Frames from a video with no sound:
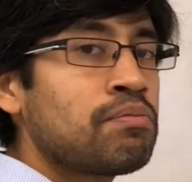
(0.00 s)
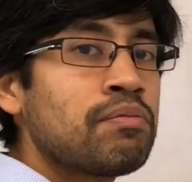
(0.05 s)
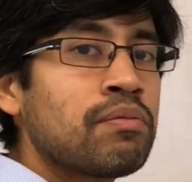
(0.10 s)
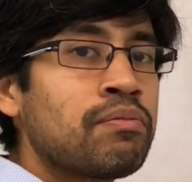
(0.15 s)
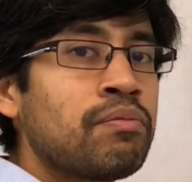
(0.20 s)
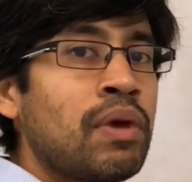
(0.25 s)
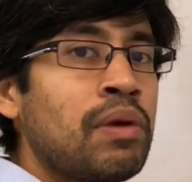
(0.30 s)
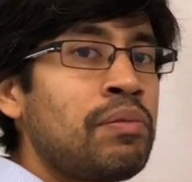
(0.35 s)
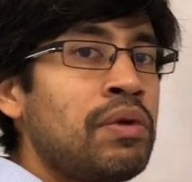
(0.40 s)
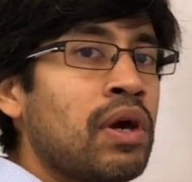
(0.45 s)

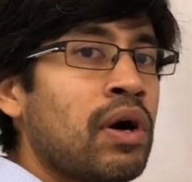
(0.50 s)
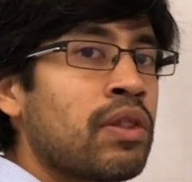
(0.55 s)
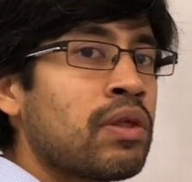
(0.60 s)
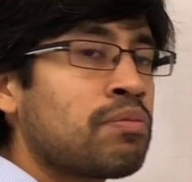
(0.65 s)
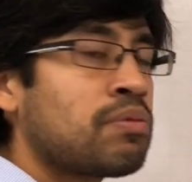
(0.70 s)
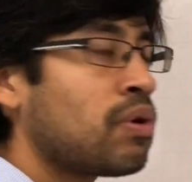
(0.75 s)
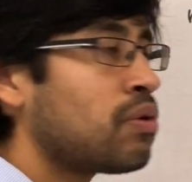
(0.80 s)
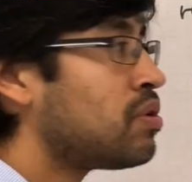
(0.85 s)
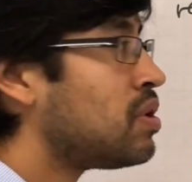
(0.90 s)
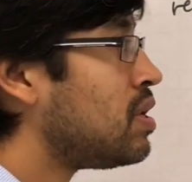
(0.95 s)
maybe other
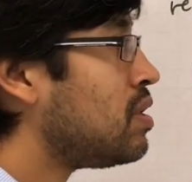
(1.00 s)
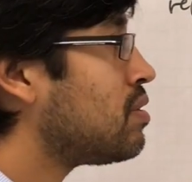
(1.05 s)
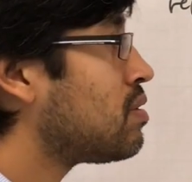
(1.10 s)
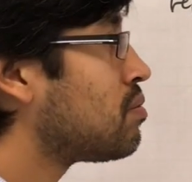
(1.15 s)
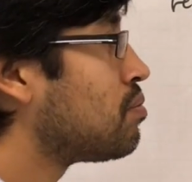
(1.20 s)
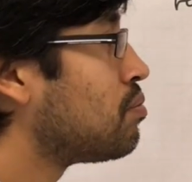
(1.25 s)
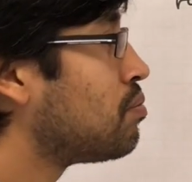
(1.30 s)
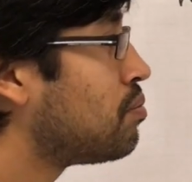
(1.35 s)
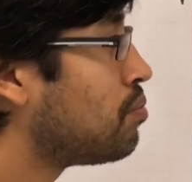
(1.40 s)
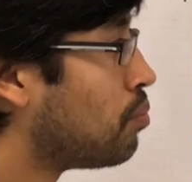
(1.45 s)
proteins
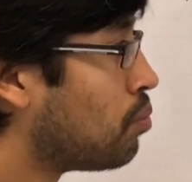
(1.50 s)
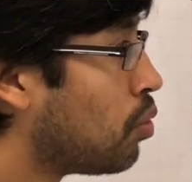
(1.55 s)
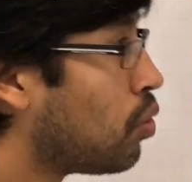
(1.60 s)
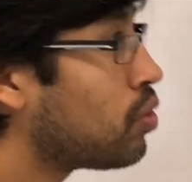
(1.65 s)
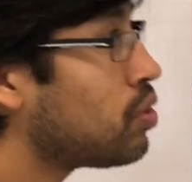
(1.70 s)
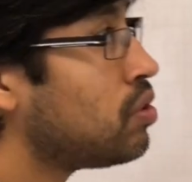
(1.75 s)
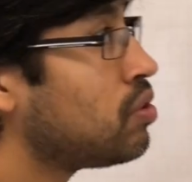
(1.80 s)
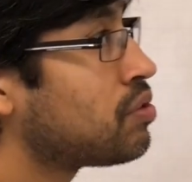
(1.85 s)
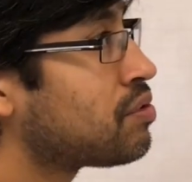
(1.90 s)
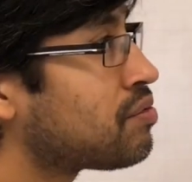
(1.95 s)
more
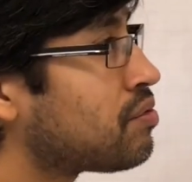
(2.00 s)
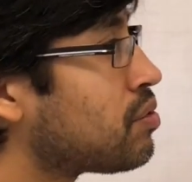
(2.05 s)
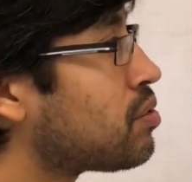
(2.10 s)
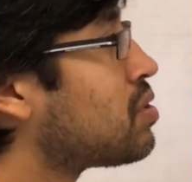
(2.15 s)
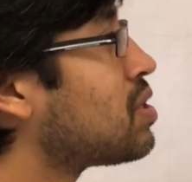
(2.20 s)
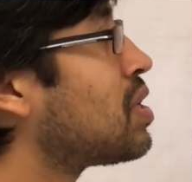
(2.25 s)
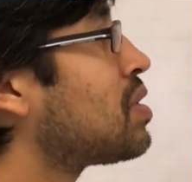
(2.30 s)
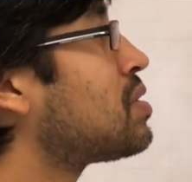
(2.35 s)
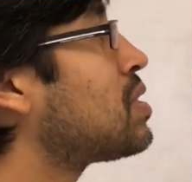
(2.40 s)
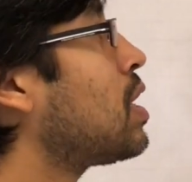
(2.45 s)
useful to
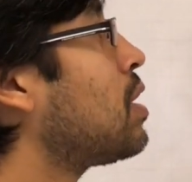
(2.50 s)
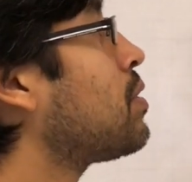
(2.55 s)
the cell